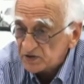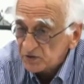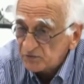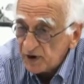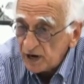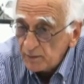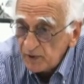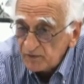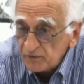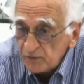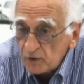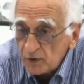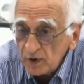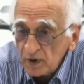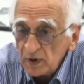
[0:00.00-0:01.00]
It hasn't
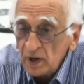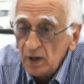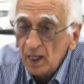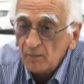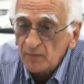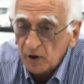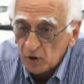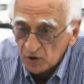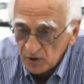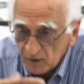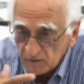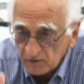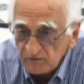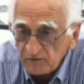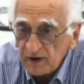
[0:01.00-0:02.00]
failed before
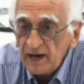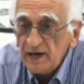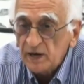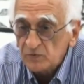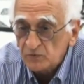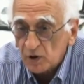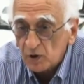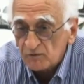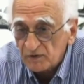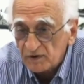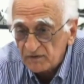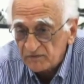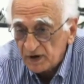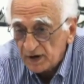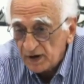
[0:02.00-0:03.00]
because our failures
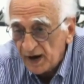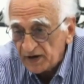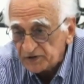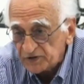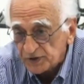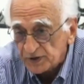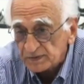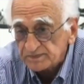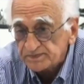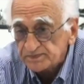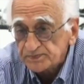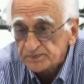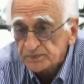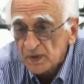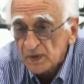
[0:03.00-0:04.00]
were of a different nature.